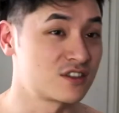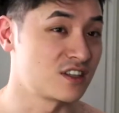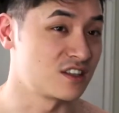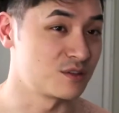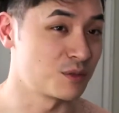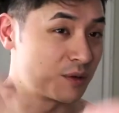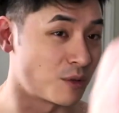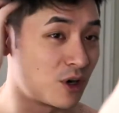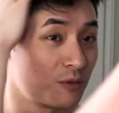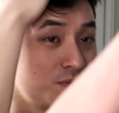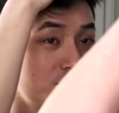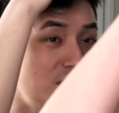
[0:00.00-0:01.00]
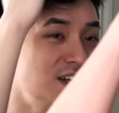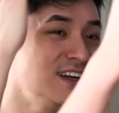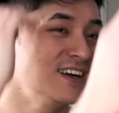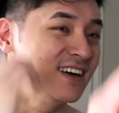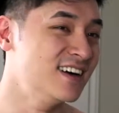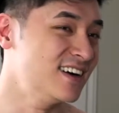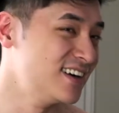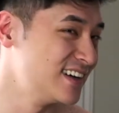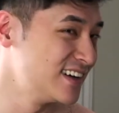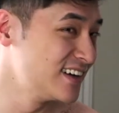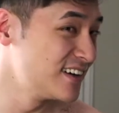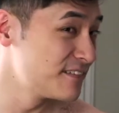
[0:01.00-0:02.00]
send it to my
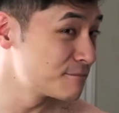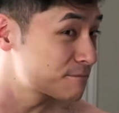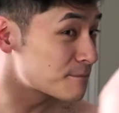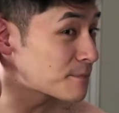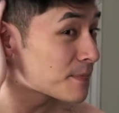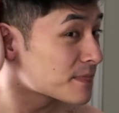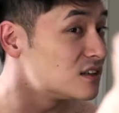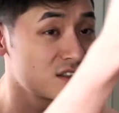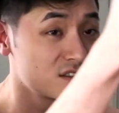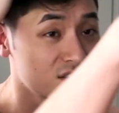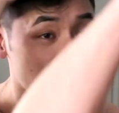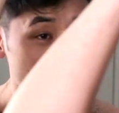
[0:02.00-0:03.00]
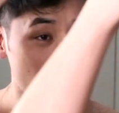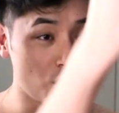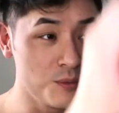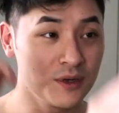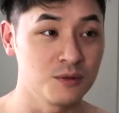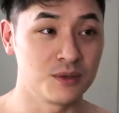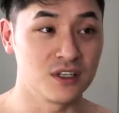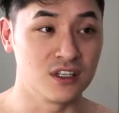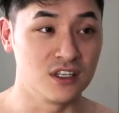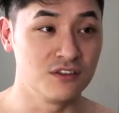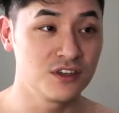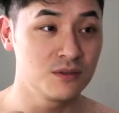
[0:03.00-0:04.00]
mom. I hope it'll be
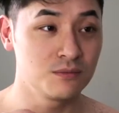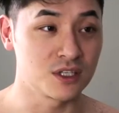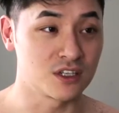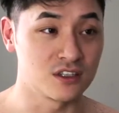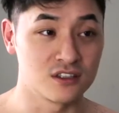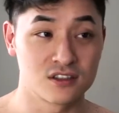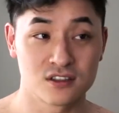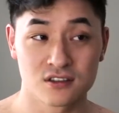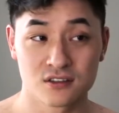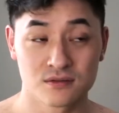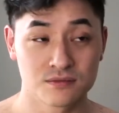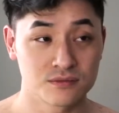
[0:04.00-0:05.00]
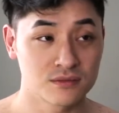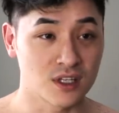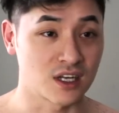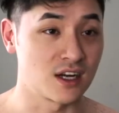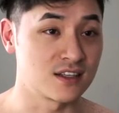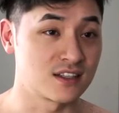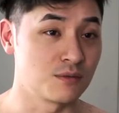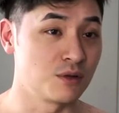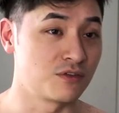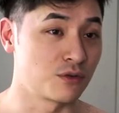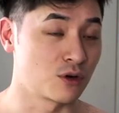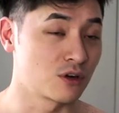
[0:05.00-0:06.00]
even because, like I said
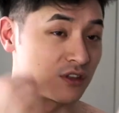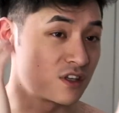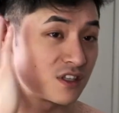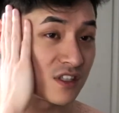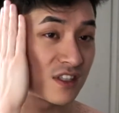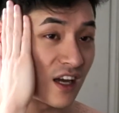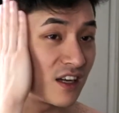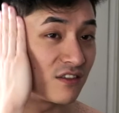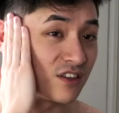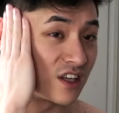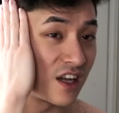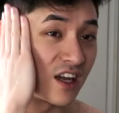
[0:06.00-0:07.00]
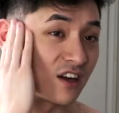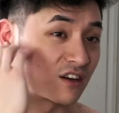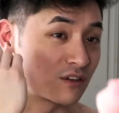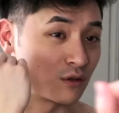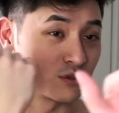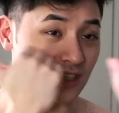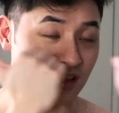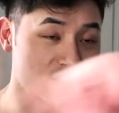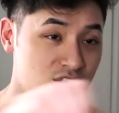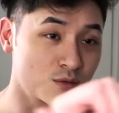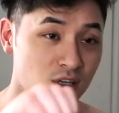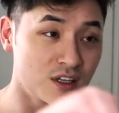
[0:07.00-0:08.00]
before, this side of the hair goes like
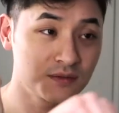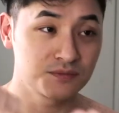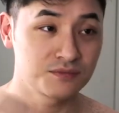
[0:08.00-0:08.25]
this way,